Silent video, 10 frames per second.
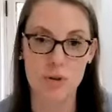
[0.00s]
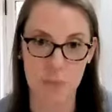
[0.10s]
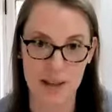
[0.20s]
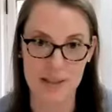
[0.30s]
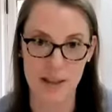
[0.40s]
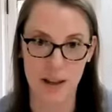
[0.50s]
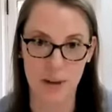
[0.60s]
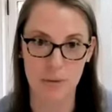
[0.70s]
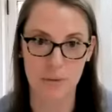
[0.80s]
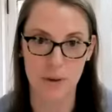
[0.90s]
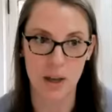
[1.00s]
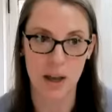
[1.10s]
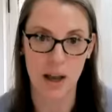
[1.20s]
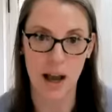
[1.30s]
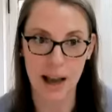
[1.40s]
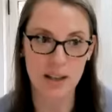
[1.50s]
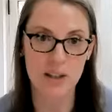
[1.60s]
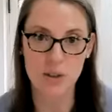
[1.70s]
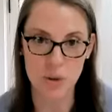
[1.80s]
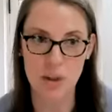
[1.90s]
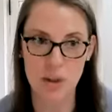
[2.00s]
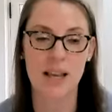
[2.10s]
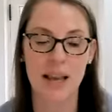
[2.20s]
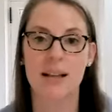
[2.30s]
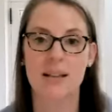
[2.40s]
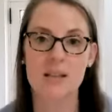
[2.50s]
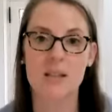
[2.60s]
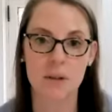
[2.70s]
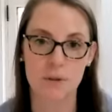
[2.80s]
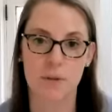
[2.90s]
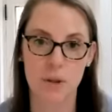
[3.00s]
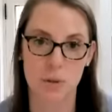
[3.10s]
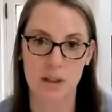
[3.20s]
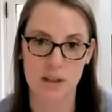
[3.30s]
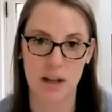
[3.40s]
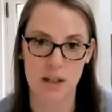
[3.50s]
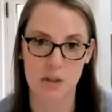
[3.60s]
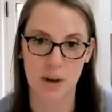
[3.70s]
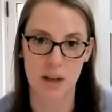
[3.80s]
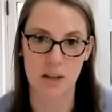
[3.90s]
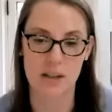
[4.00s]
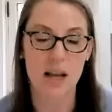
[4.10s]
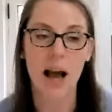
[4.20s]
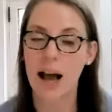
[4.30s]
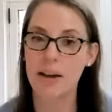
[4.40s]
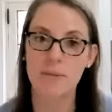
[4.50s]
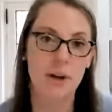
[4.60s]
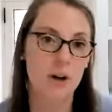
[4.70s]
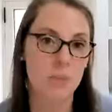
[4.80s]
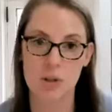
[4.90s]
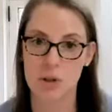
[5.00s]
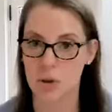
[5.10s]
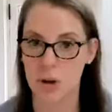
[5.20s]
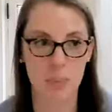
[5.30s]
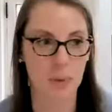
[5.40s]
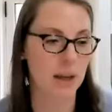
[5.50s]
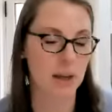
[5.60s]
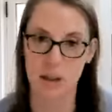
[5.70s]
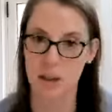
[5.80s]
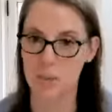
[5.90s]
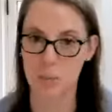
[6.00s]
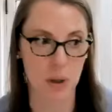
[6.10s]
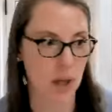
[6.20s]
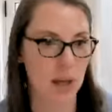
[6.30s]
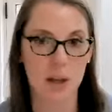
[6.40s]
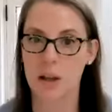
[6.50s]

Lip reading: to myself I can do this and still feel really satisfied, because I very much grew up like clean plate,